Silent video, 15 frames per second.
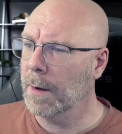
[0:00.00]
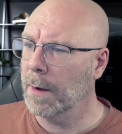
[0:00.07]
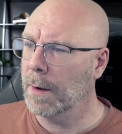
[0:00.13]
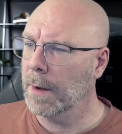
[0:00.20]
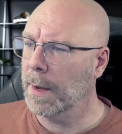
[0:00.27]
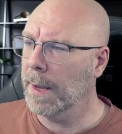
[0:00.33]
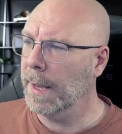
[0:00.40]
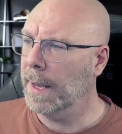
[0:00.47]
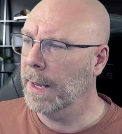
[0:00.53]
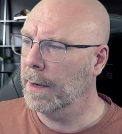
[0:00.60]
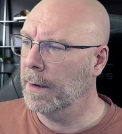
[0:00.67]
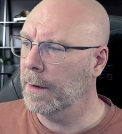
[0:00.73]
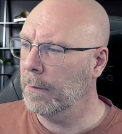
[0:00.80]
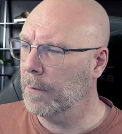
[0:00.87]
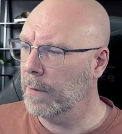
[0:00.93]

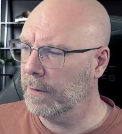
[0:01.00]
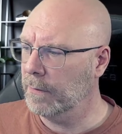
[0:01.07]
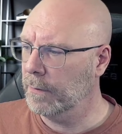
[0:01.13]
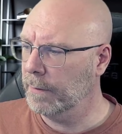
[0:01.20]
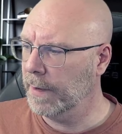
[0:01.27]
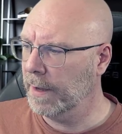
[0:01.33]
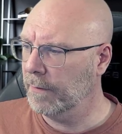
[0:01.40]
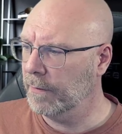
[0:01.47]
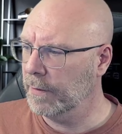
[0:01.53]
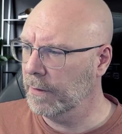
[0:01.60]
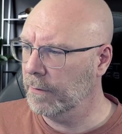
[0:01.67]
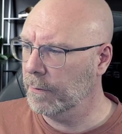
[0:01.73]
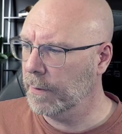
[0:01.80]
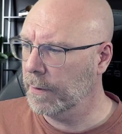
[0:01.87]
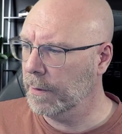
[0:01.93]
And what should we have for this
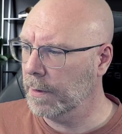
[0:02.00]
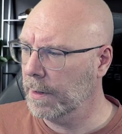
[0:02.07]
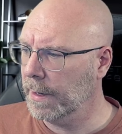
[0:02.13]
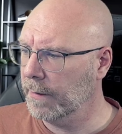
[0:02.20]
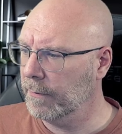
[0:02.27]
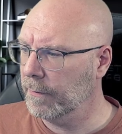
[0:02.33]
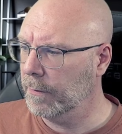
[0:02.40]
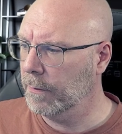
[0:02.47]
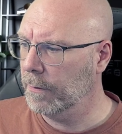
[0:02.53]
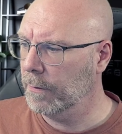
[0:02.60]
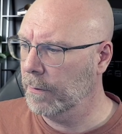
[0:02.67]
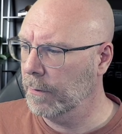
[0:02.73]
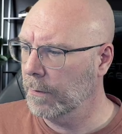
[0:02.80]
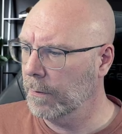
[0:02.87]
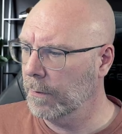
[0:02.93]
one? Let's
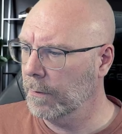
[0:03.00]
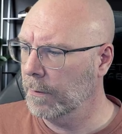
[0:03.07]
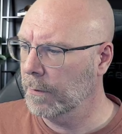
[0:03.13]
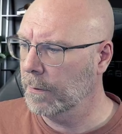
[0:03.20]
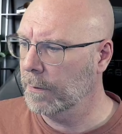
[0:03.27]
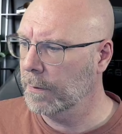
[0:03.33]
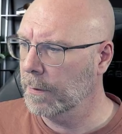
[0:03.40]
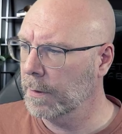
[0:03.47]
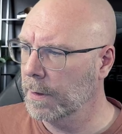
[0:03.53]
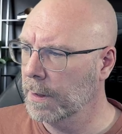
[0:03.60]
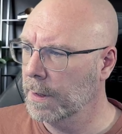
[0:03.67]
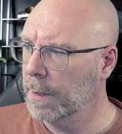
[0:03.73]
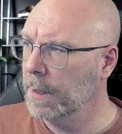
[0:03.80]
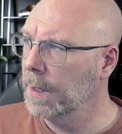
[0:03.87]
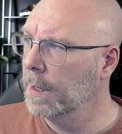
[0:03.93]
do
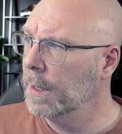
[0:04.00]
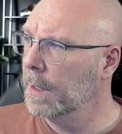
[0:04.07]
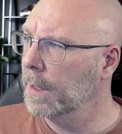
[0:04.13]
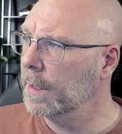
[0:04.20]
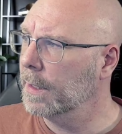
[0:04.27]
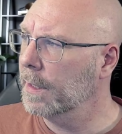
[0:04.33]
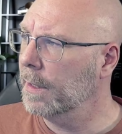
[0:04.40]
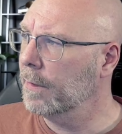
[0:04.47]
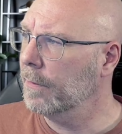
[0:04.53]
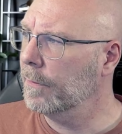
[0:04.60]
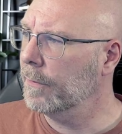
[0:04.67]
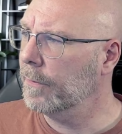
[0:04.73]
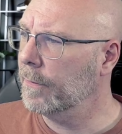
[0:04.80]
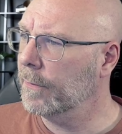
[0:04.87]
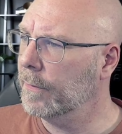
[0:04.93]

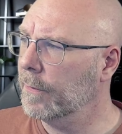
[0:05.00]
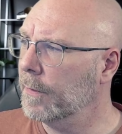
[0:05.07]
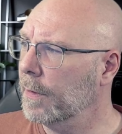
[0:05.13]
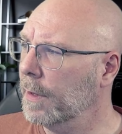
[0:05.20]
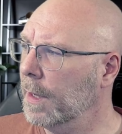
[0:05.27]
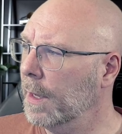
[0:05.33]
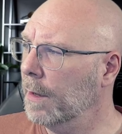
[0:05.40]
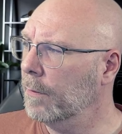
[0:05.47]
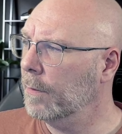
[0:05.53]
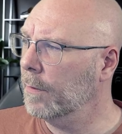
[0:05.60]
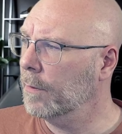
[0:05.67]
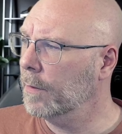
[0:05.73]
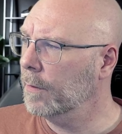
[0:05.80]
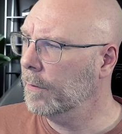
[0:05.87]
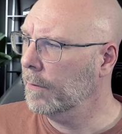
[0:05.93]
kiss, and we
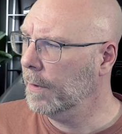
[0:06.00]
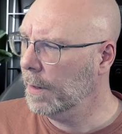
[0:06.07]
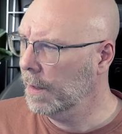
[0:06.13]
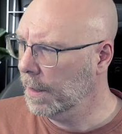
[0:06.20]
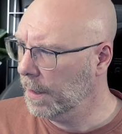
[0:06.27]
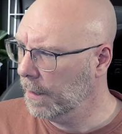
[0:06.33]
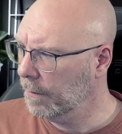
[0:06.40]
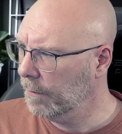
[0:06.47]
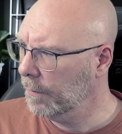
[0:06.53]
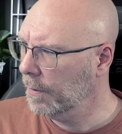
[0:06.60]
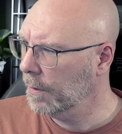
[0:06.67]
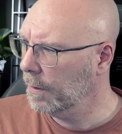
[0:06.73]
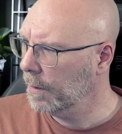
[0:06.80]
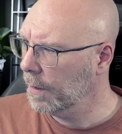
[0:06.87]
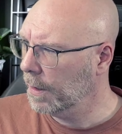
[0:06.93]
want to have
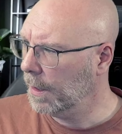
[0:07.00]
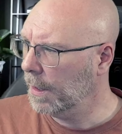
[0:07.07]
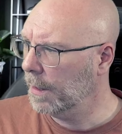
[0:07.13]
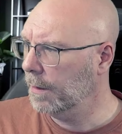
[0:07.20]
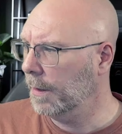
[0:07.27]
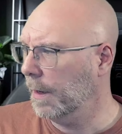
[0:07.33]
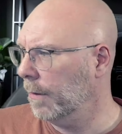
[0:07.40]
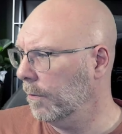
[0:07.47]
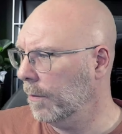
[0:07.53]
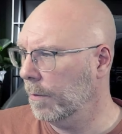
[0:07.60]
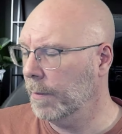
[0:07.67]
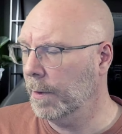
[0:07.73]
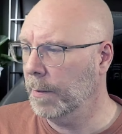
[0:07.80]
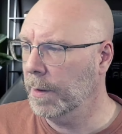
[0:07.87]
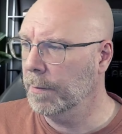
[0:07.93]
that one
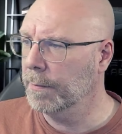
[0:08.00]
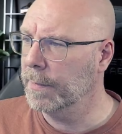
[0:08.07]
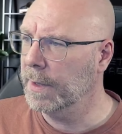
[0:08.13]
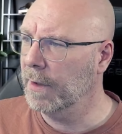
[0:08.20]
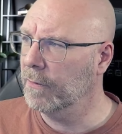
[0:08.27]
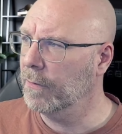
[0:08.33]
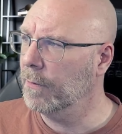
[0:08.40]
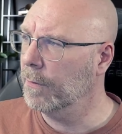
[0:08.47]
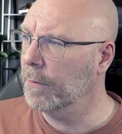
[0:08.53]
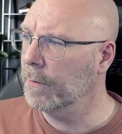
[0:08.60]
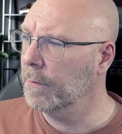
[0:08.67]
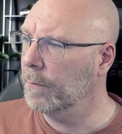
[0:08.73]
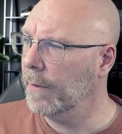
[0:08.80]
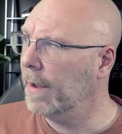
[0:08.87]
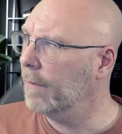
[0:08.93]
maybe, just so
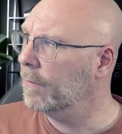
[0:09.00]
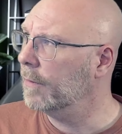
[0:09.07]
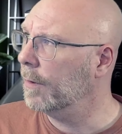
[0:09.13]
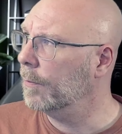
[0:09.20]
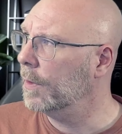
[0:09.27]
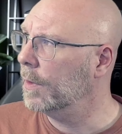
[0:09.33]
we have something.